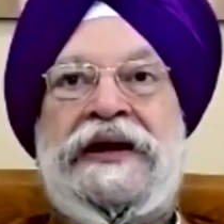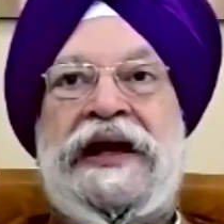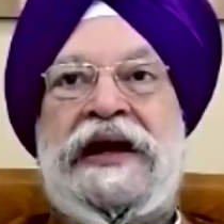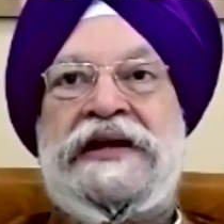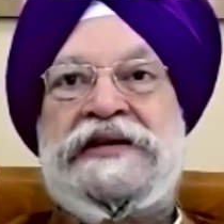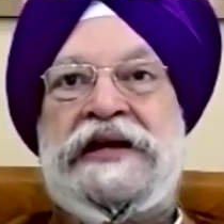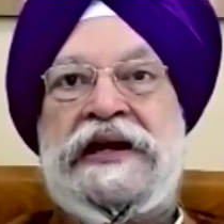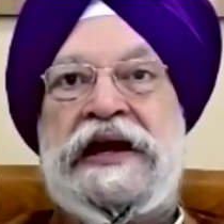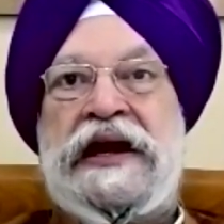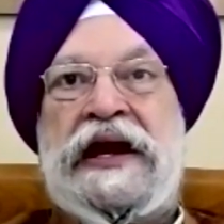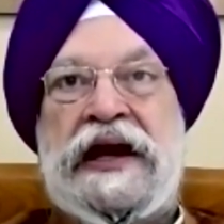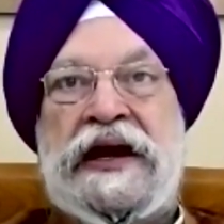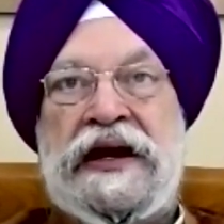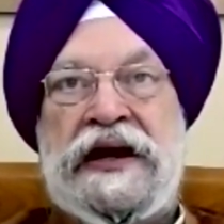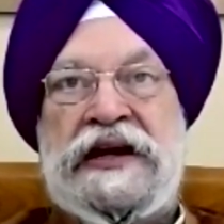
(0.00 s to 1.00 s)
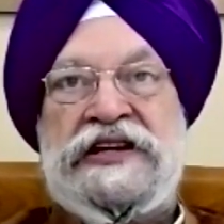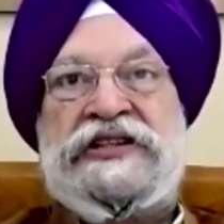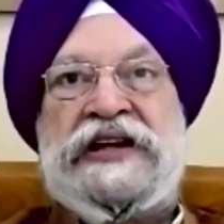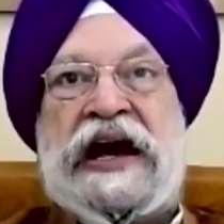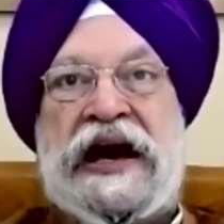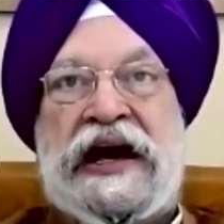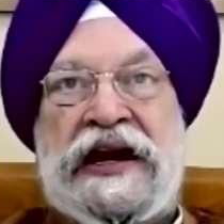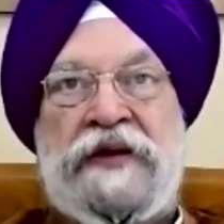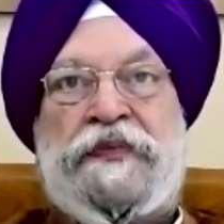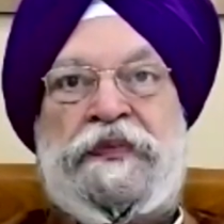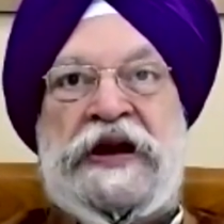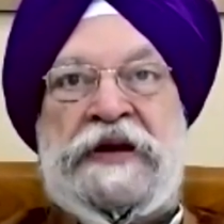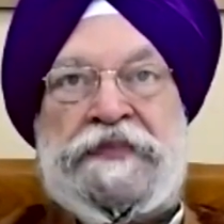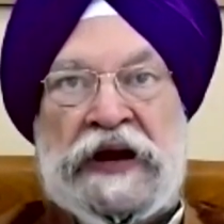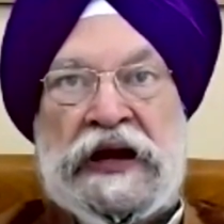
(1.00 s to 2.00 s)
there is an inherent desire in
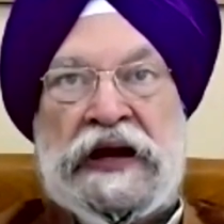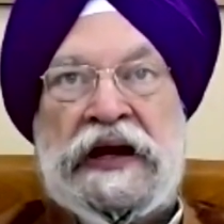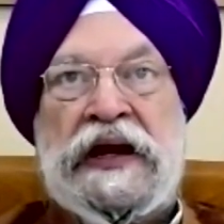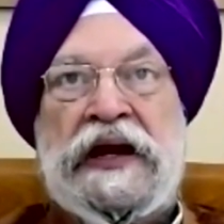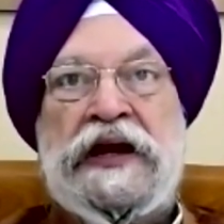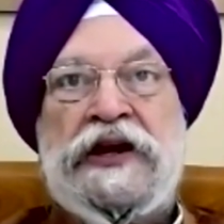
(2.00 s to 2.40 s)
people